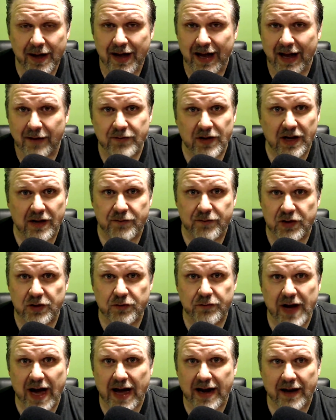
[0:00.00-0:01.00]
If
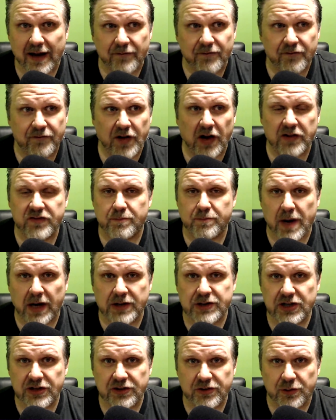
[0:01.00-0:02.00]
you've got a fuss
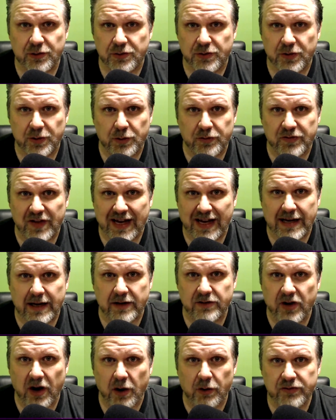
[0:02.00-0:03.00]
budget who's
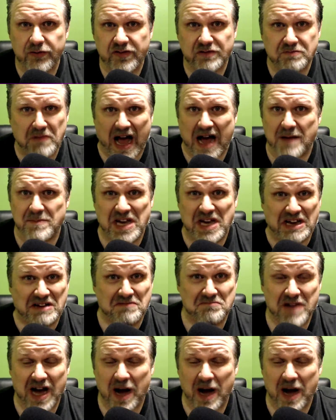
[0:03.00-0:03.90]
eating toast, I'm in.